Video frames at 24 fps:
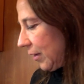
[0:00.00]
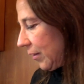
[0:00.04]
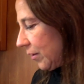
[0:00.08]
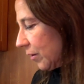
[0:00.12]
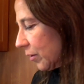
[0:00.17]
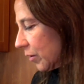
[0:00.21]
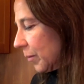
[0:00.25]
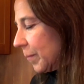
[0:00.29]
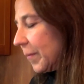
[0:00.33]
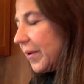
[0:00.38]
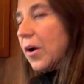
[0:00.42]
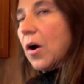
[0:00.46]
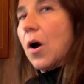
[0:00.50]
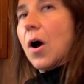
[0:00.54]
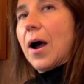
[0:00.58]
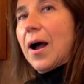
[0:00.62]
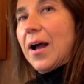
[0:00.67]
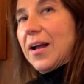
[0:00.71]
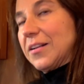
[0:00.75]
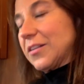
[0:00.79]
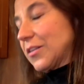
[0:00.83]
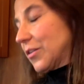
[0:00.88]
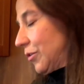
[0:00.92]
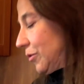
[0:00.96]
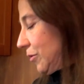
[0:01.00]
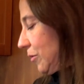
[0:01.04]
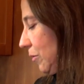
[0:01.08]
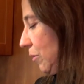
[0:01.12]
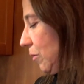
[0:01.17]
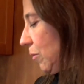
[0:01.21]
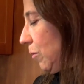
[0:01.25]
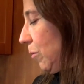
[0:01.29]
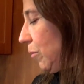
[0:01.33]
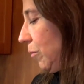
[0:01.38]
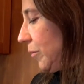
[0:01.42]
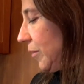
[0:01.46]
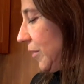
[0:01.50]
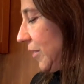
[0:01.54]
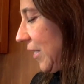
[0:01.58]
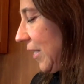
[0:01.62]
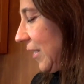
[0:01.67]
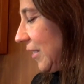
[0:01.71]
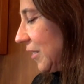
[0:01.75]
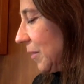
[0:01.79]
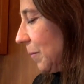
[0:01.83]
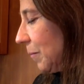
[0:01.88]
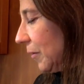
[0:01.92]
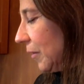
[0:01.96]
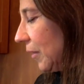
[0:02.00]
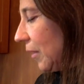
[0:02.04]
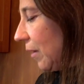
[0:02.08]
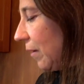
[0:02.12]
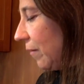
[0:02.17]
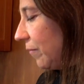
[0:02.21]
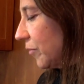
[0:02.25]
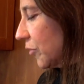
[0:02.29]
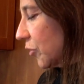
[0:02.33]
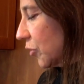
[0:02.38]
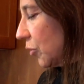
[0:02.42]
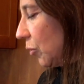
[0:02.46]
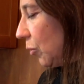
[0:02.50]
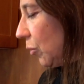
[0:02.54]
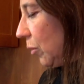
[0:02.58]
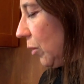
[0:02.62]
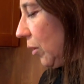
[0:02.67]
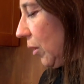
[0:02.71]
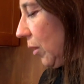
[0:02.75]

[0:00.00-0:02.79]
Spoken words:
gonna be hot, so take some gloves